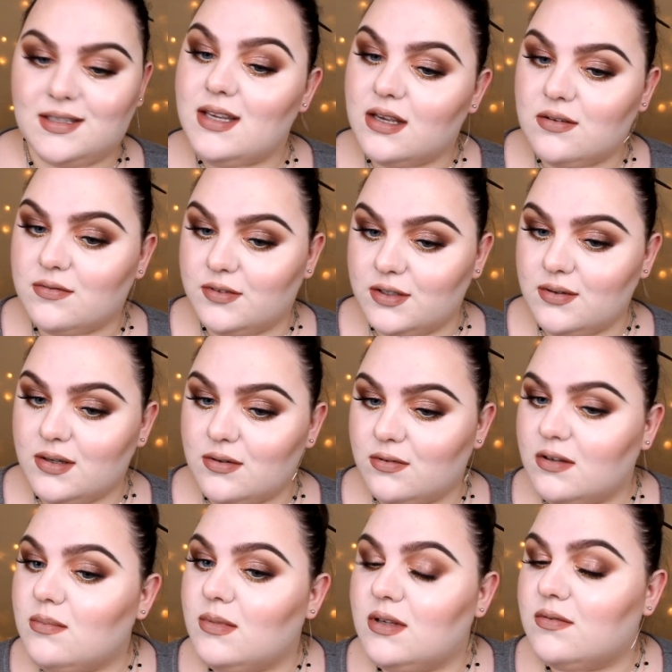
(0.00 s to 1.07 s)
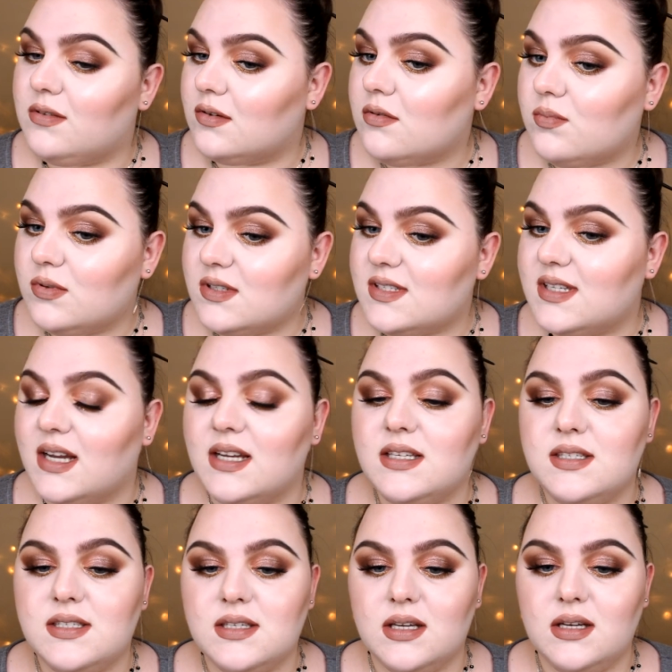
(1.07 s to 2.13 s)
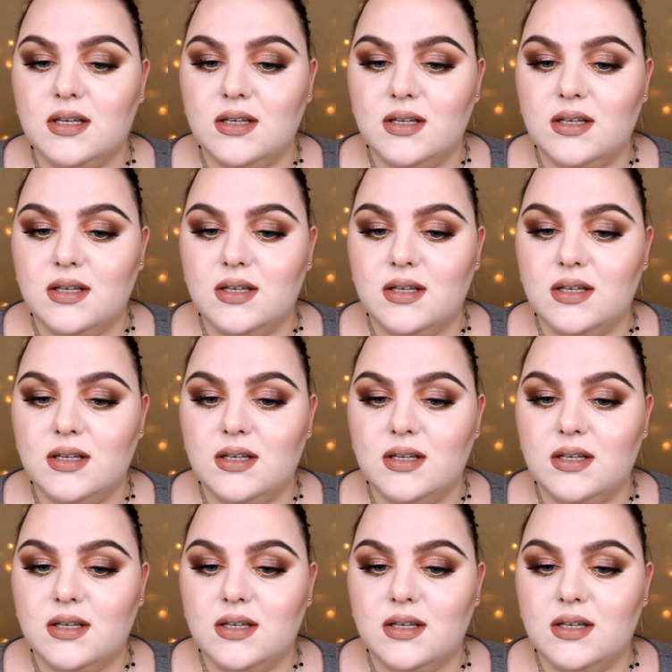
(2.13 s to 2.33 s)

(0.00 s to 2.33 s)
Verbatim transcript: They are very creamy, very precise.